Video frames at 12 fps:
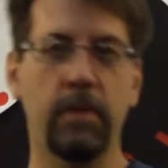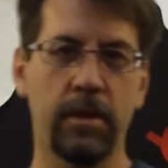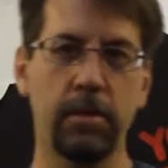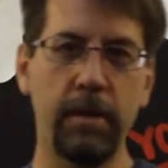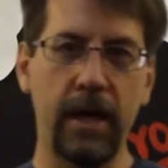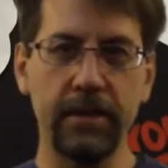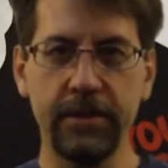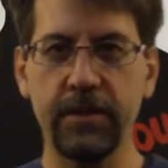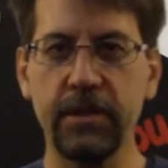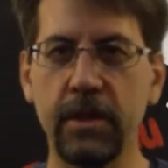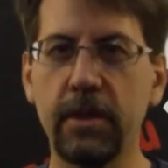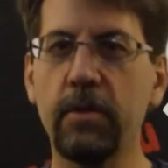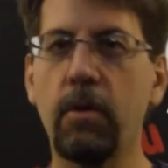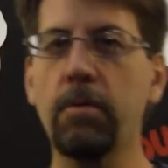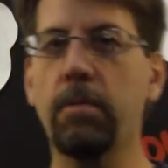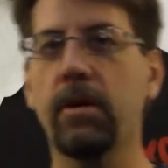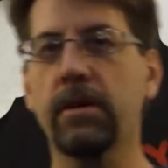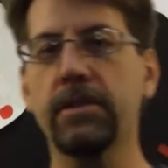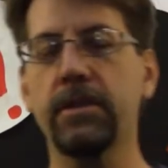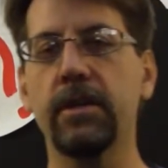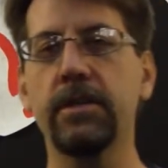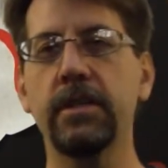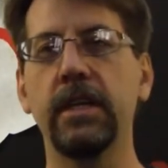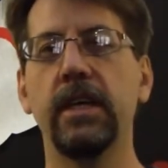one of the pastors here at North Park
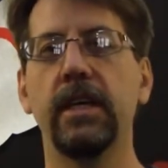Church,